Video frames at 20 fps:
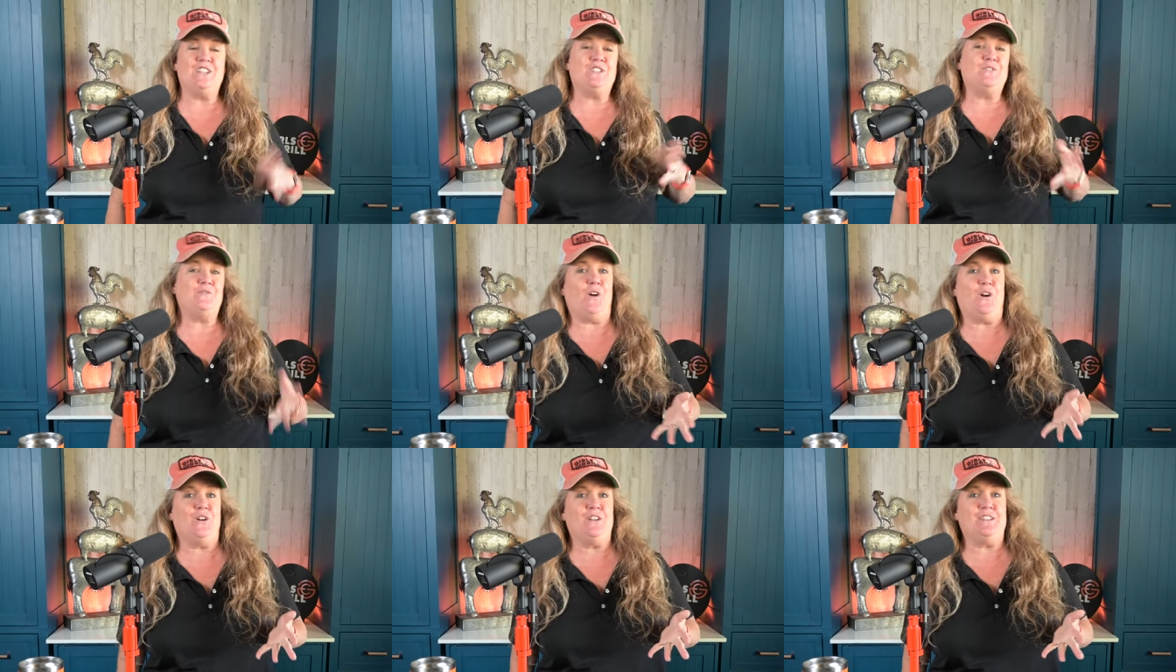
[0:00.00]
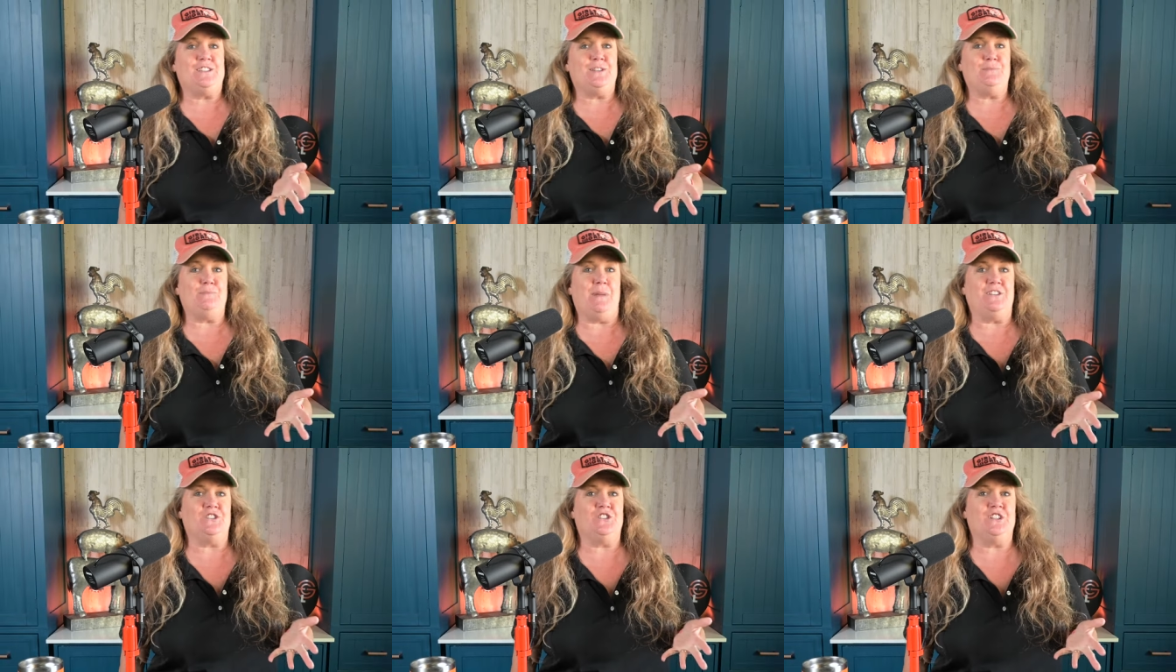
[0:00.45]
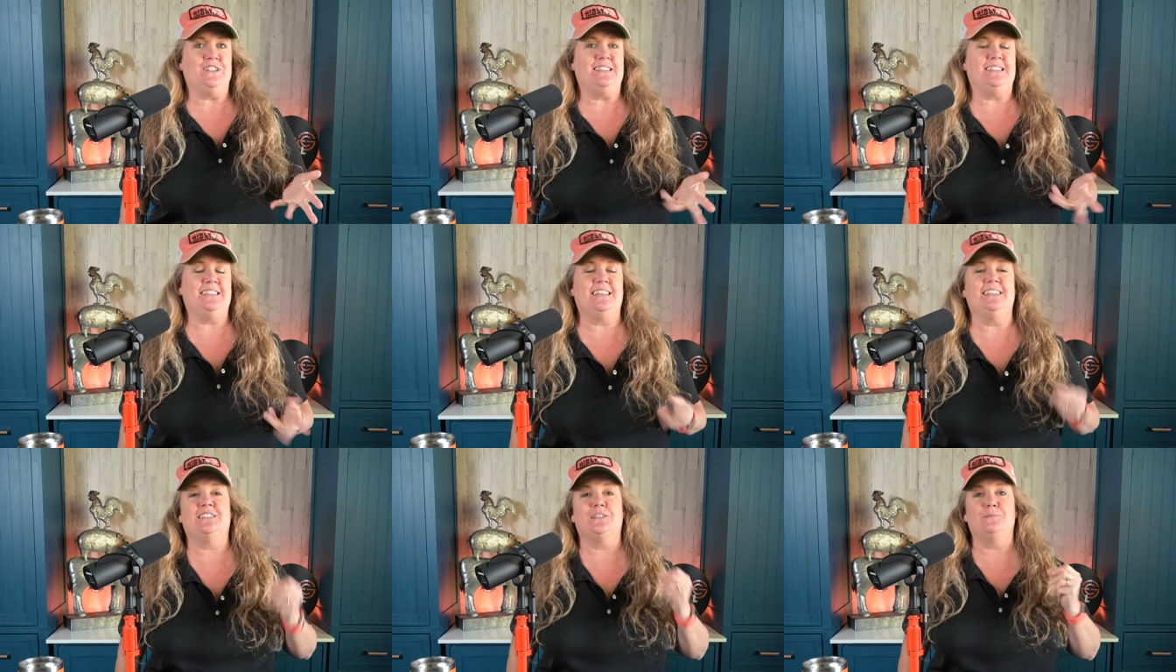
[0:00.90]
As far as
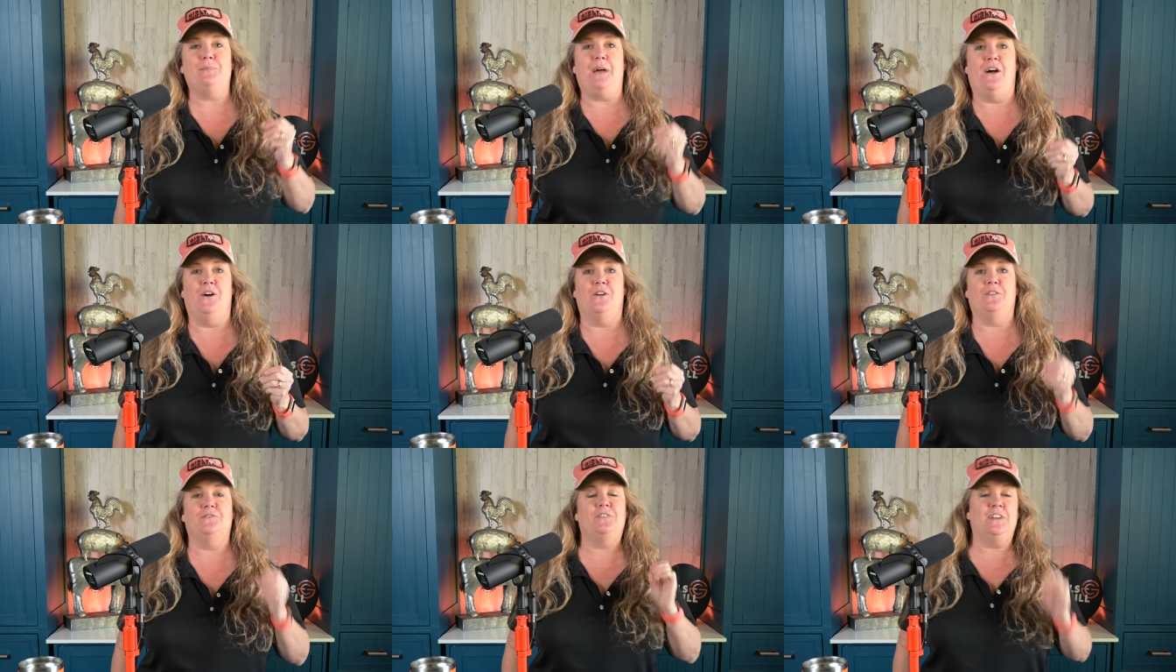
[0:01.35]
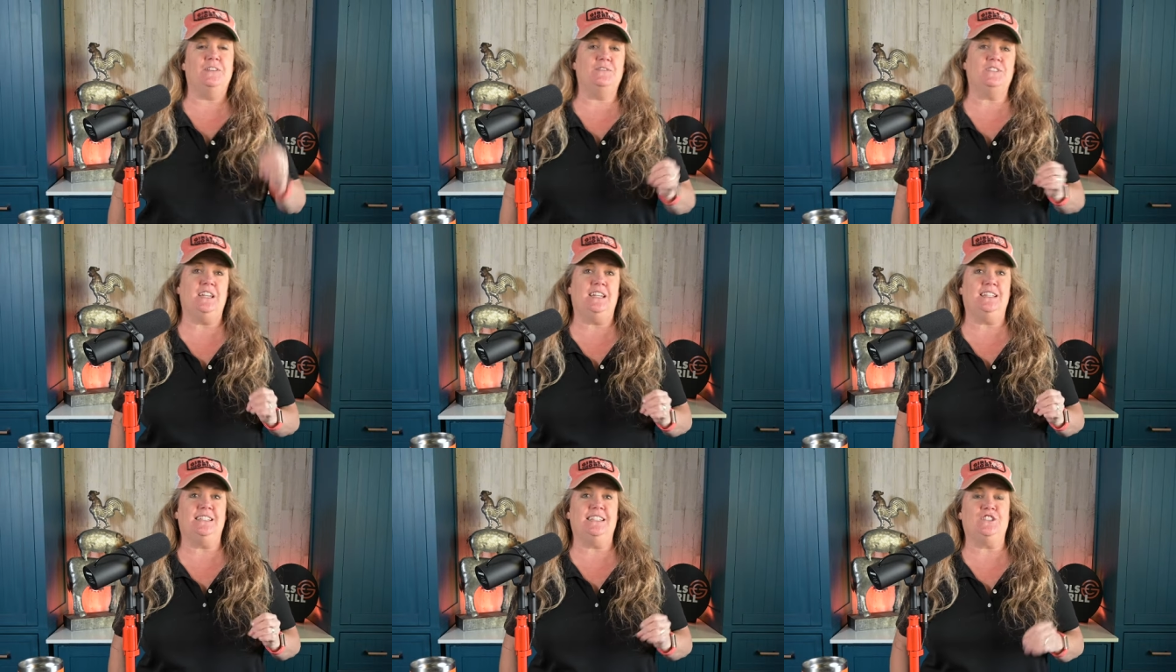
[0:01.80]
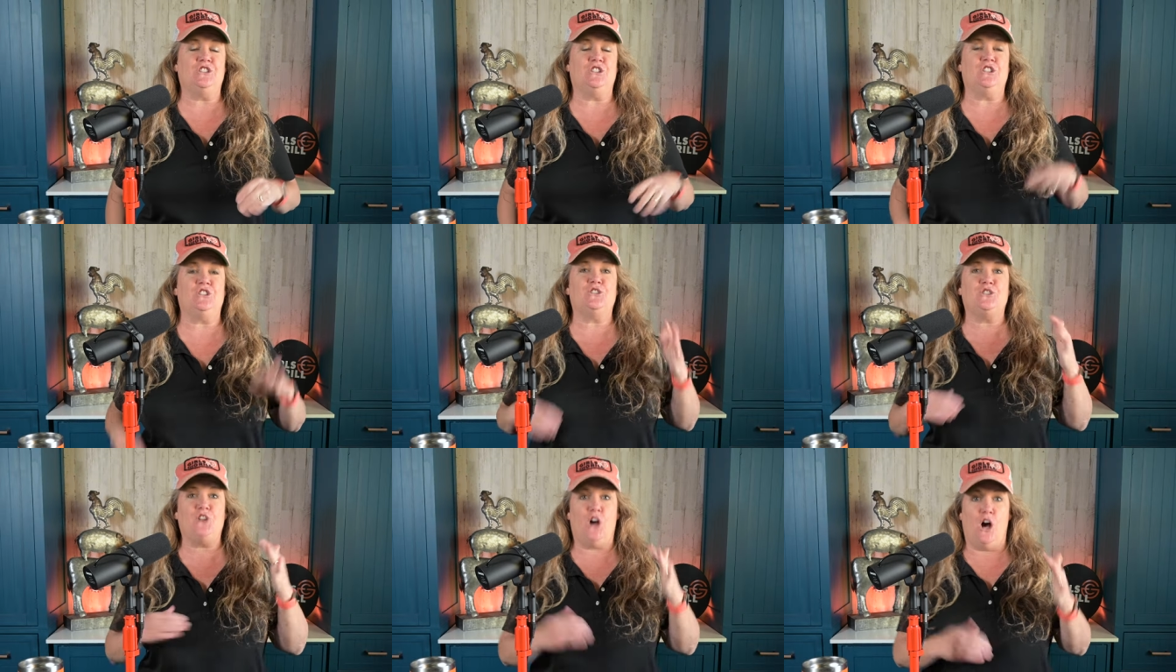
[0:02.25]
dimensions, it's about 15
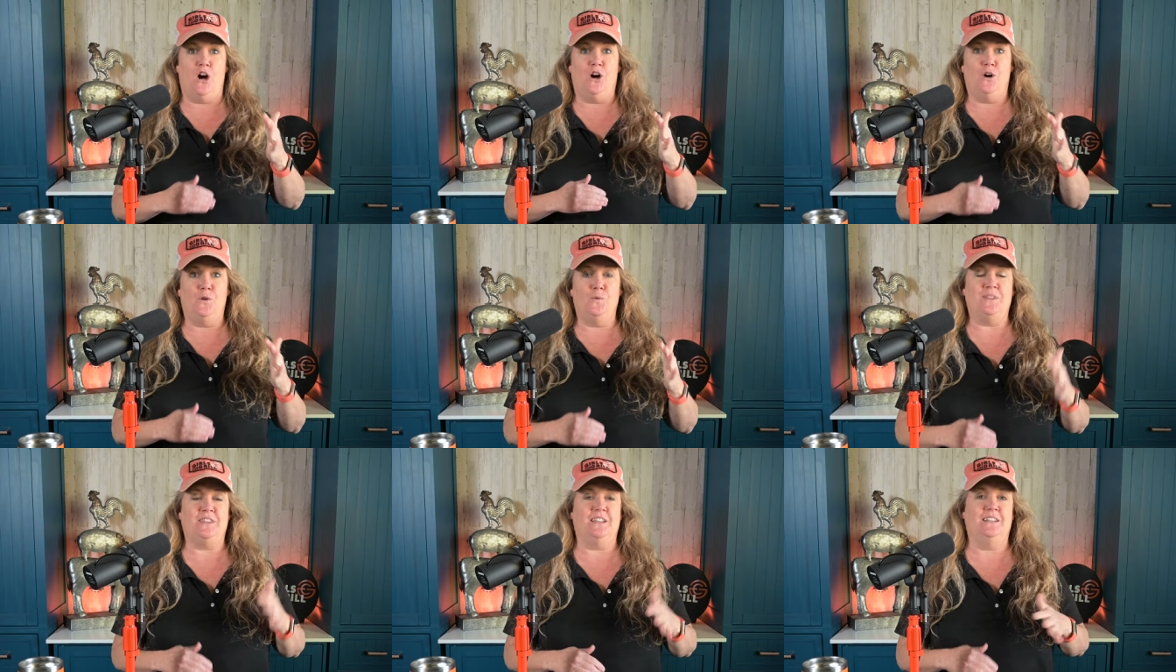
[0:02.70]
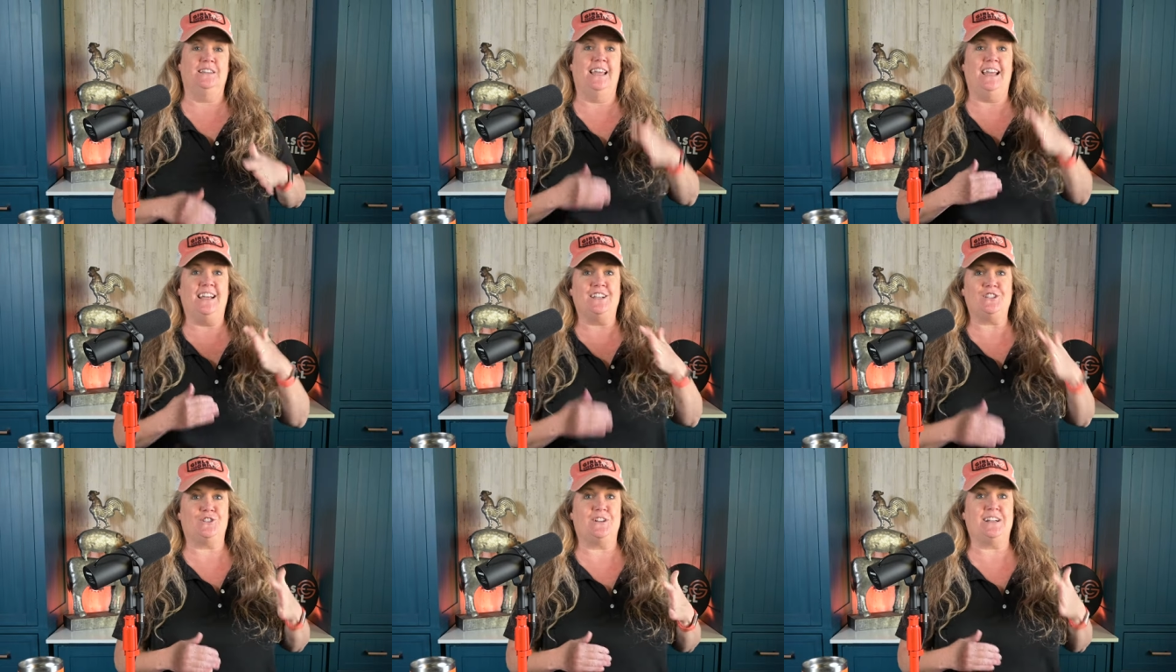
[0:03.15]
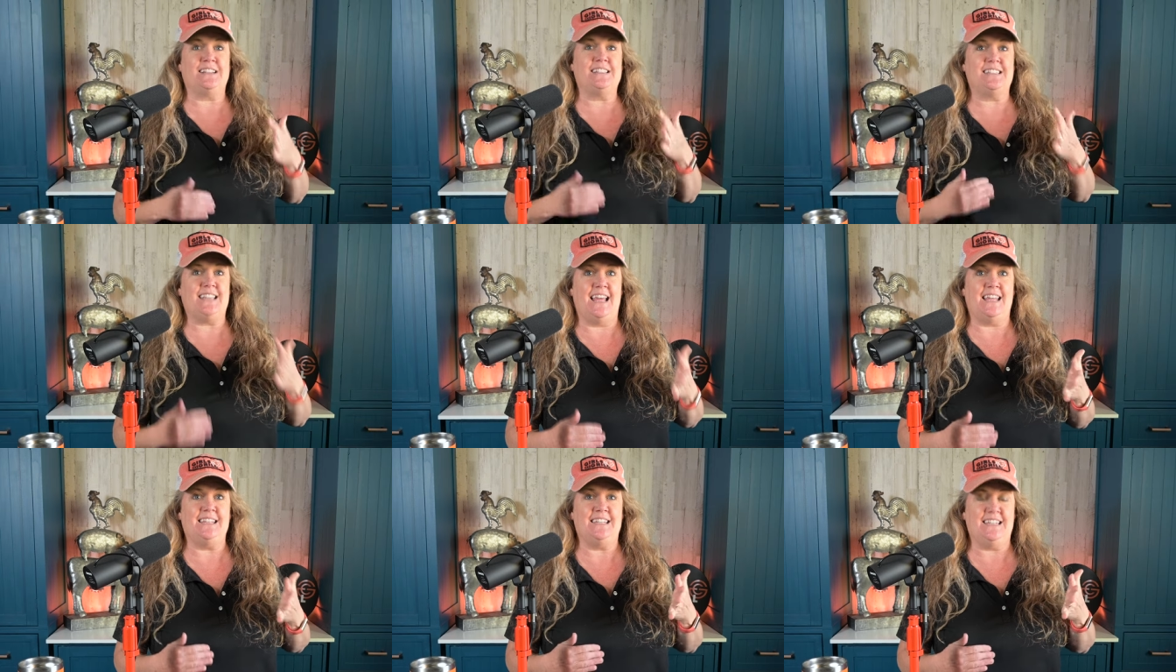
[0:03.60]
inches tall when the legs are
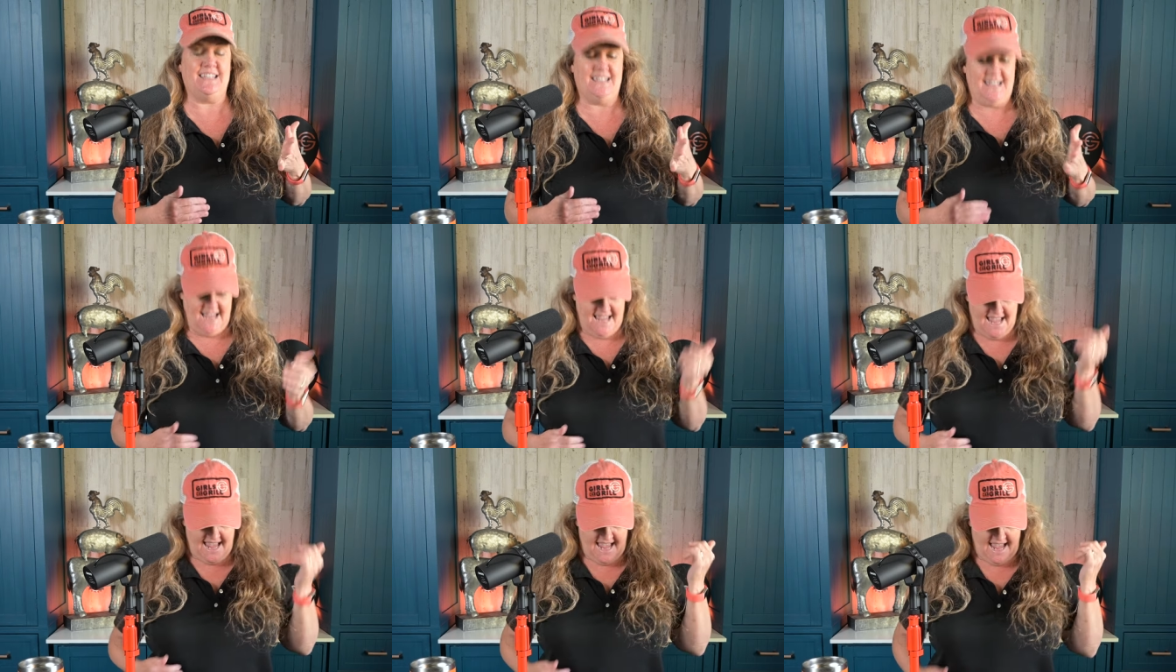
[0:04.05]
extended